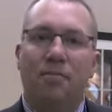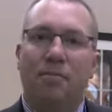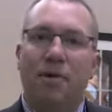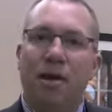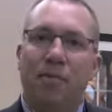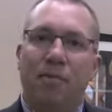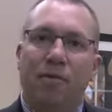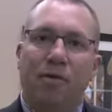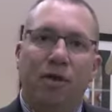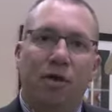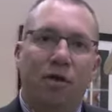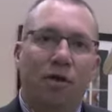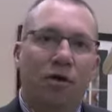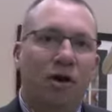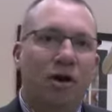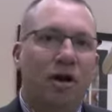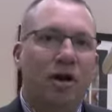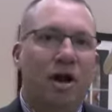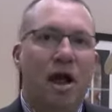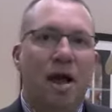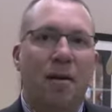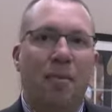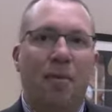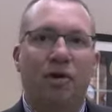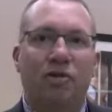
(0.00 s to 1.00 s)
Maybe the
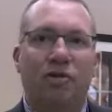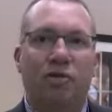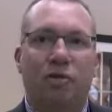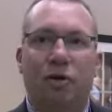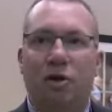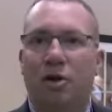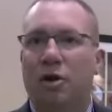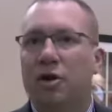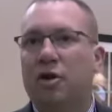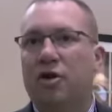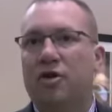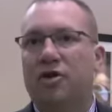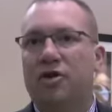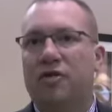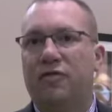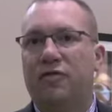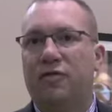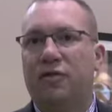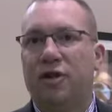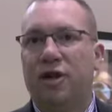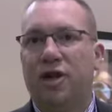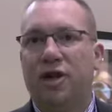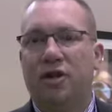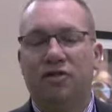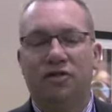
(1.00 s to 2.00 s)
ergonomics were a little
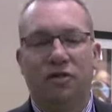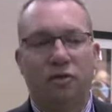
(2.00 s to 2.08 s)
differently.